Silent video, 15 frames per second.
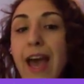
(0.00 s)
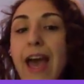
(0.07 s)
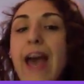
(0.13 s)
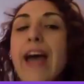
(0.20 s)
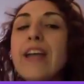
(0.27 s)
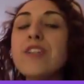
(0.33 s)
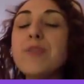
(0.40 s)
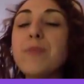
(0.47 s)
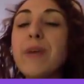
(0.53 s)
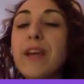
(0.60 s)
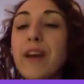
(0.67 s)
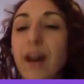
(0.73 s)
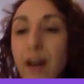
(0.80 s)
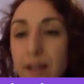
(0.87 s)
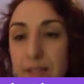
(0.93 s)
And
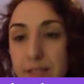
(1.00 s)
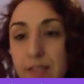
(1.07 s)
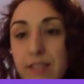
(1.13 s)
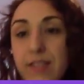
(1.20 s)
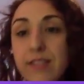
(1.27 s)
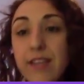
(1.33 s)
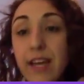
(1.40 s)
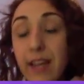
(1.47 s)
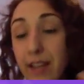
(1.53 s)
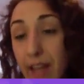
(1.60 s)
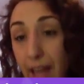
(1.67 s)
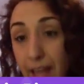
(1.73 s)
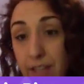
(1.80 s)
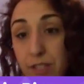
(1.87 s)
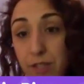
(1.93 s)
because this is like an
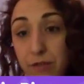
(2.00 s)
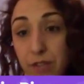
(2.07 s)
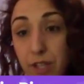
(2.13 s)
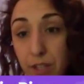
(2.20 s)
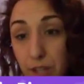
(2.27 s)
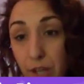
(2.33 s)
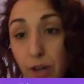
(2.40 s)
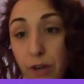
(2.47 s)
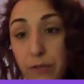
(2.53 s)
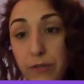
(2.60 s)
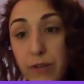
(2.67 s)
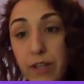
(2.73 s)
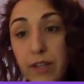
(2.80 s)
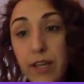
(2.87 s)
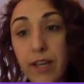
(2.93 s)
end of a year
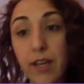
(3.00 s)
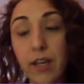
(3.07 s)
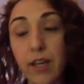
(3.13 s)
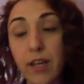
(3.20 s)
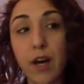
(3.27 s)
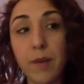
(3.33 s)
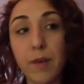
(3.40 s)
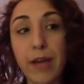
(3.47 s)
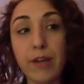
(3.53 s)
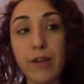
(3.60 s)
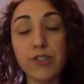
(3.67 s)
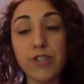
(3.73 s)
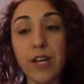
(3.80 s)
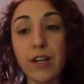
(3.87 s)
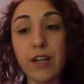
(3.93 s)
feeling
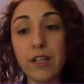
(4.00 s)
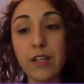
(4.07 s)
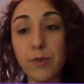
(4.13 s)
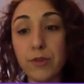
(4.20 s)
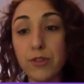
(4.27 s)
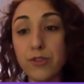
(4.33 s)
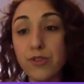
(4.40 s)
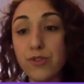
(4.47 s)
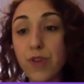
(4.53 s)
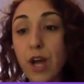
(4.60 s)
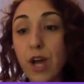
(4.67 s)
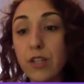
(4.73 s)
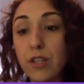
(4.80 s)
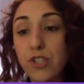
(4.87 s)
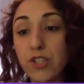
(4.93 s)
energetically with
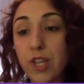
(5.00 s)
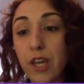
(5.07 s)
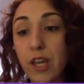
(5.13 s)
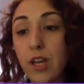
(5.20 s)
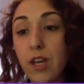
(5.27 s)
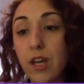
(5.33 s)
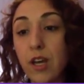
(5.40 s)
astrology,